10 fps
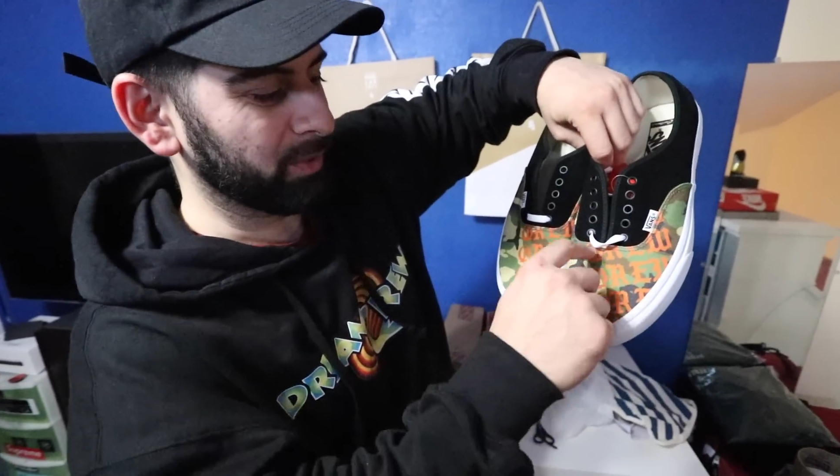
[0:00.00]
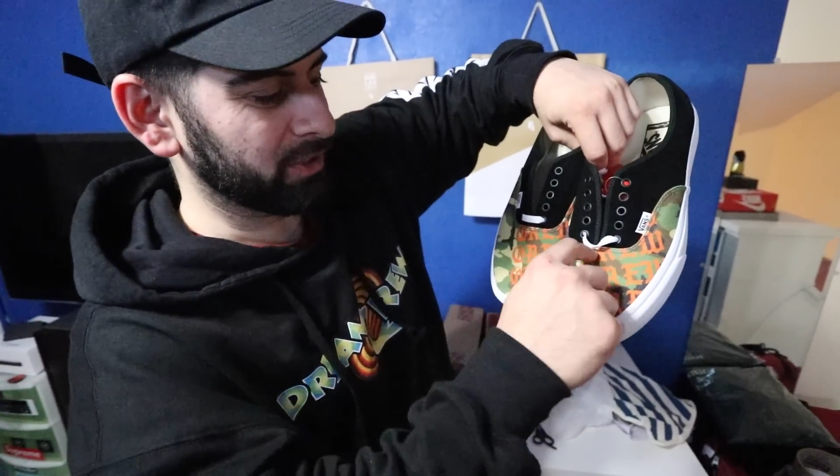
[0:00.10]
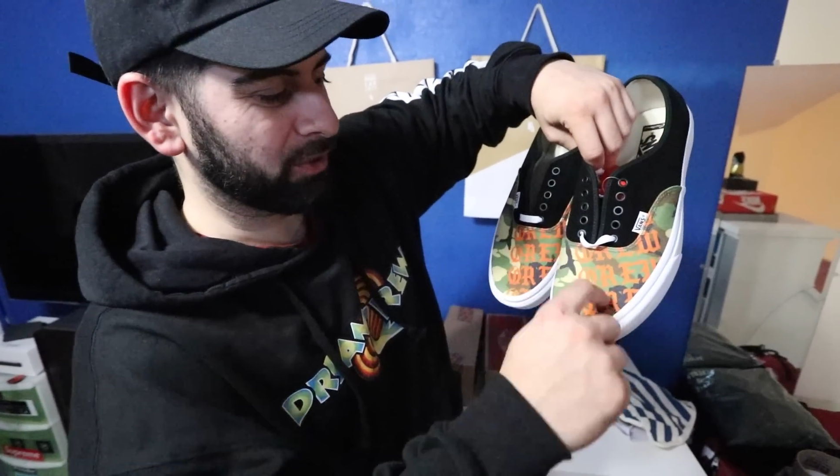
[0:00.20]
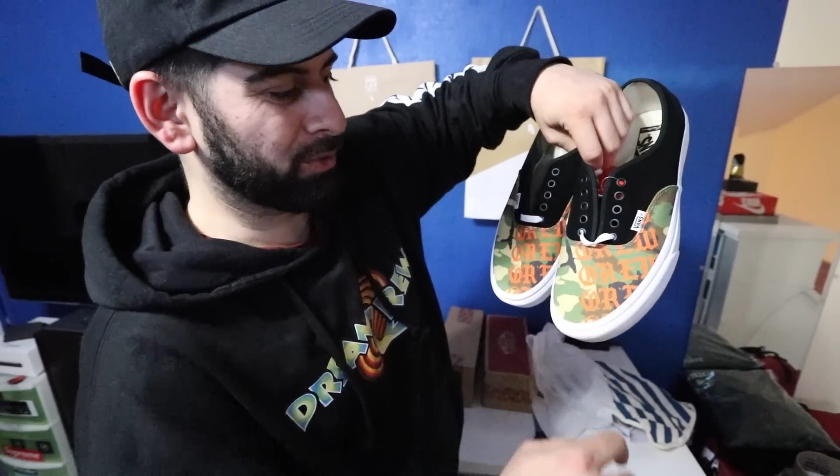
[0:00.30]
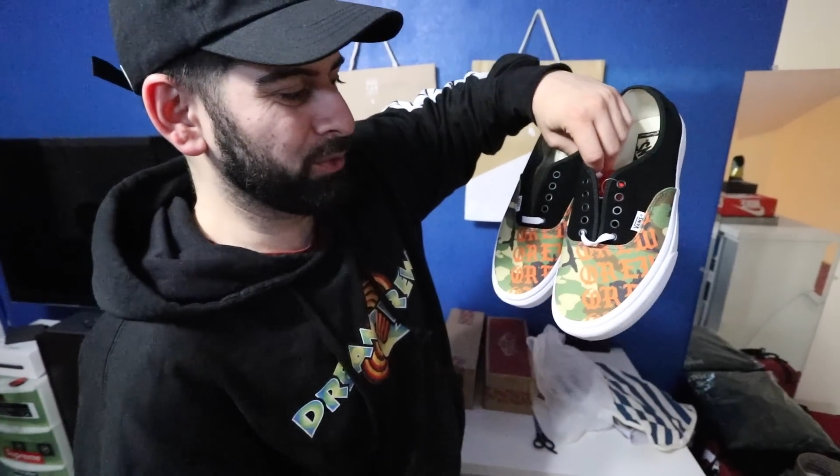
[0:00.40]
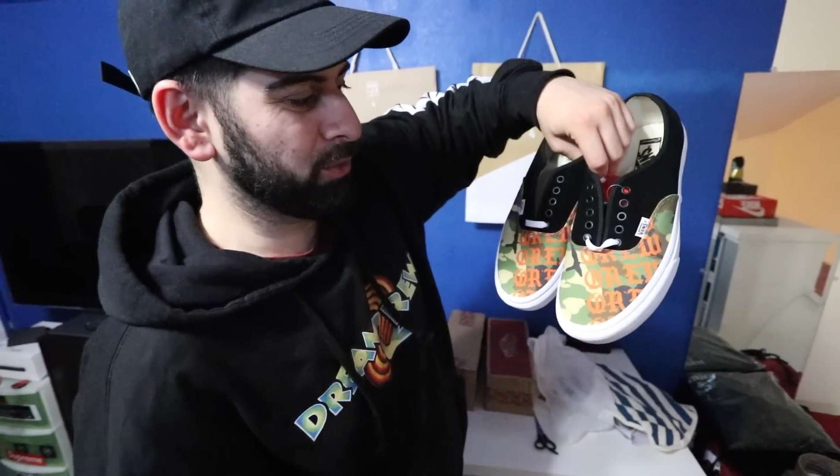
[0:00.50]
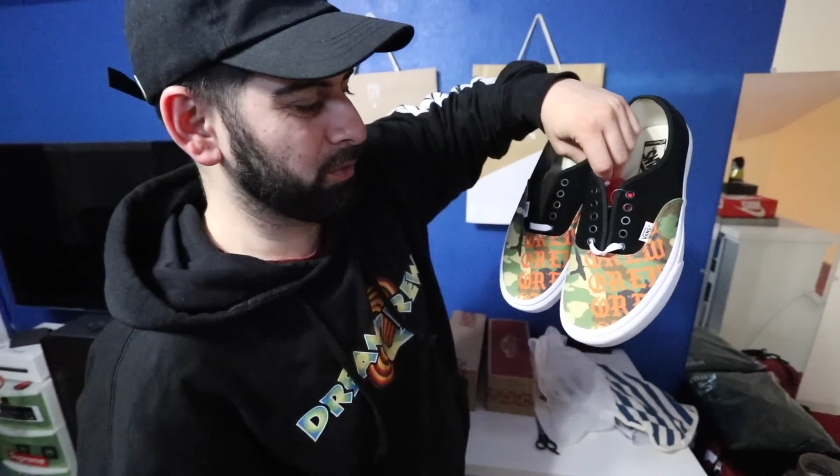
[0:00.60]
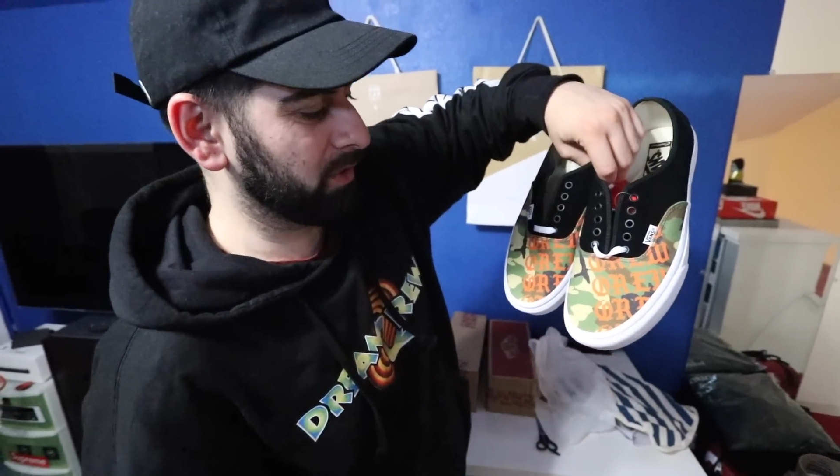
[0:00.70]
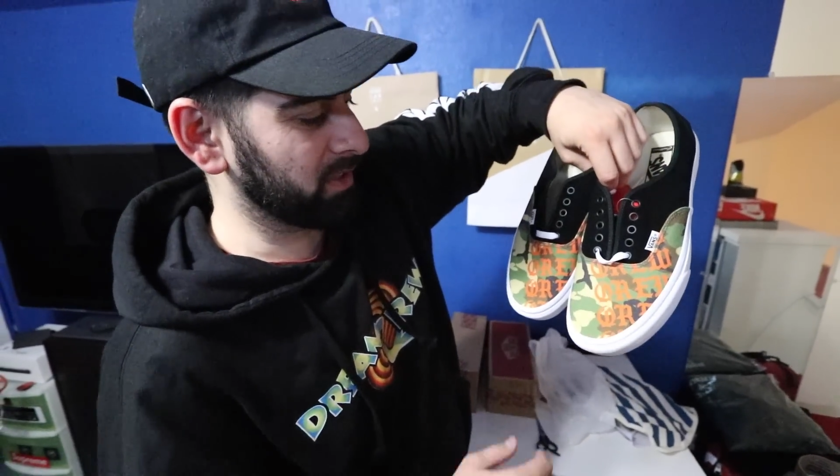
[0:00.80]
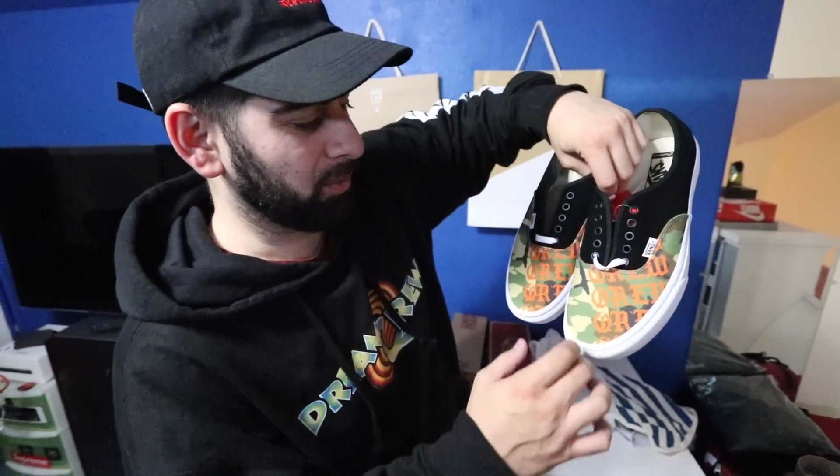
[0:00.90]
with the Qrew
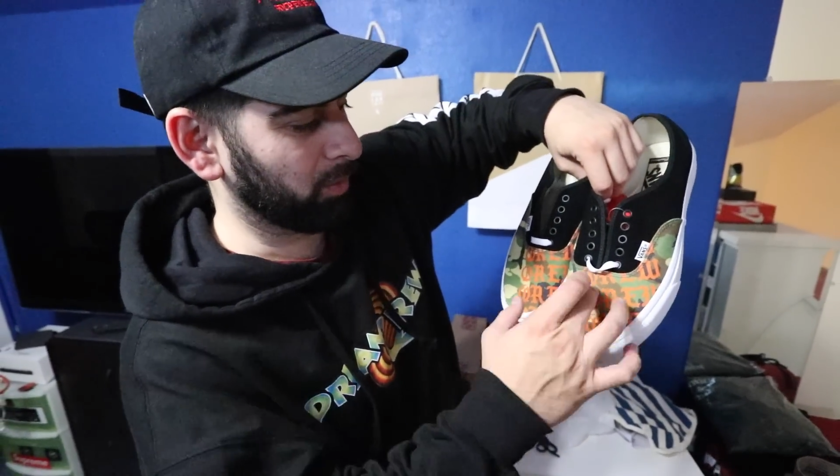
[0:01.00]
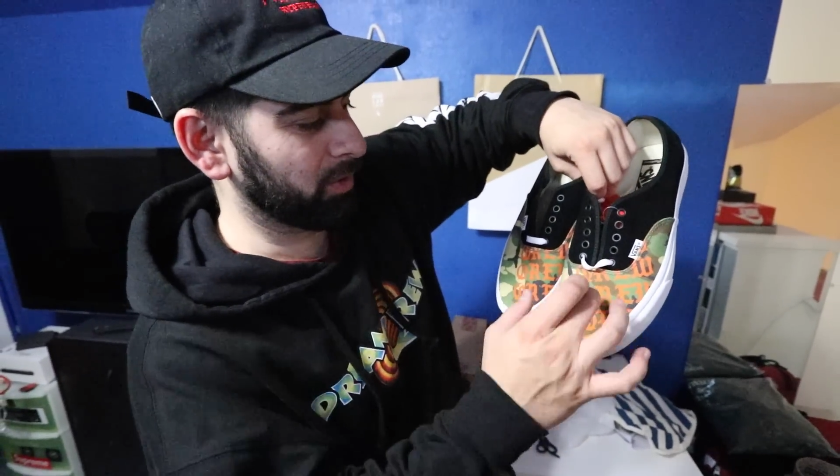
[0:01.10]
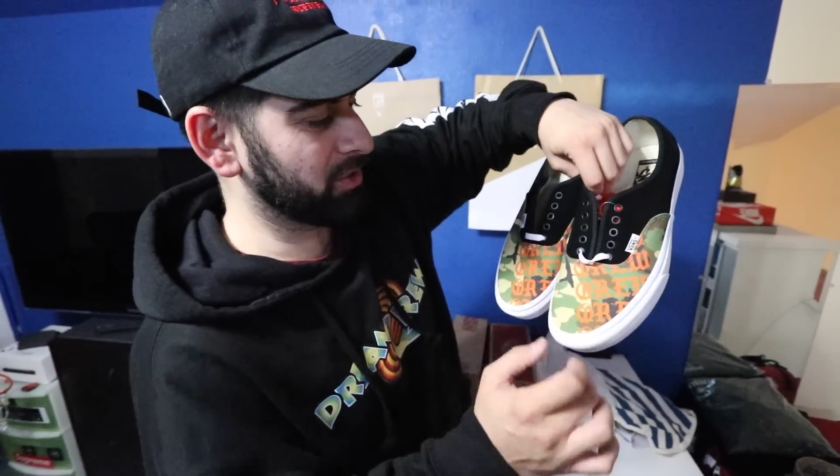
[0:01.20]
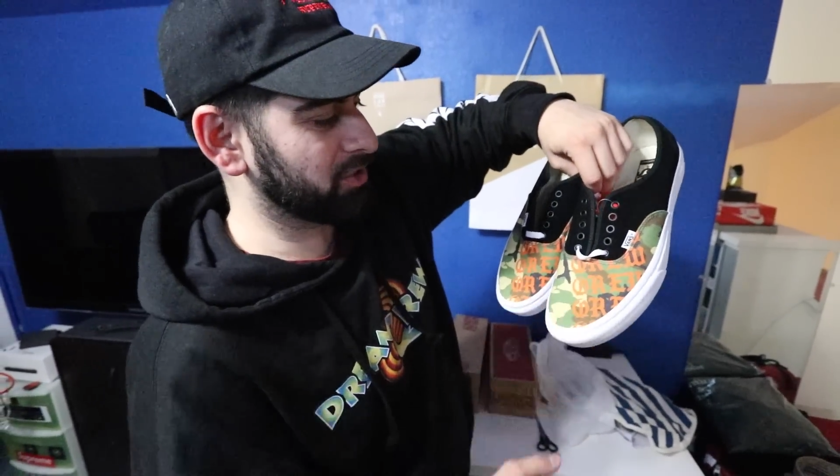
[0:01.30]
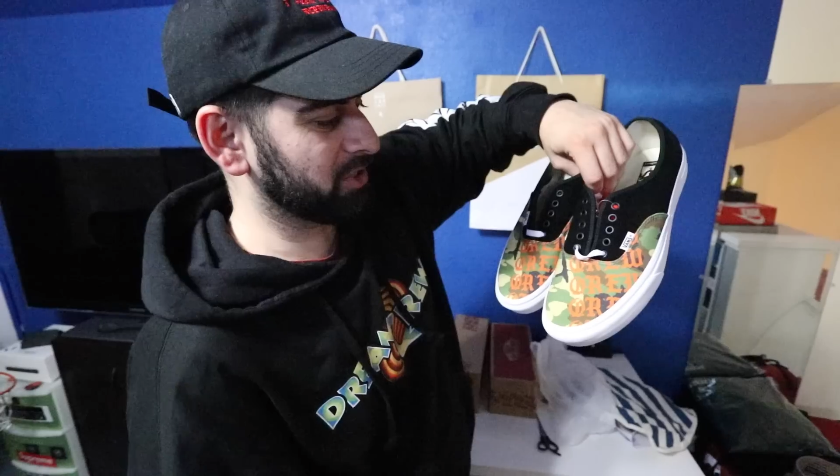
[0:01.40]
in orange,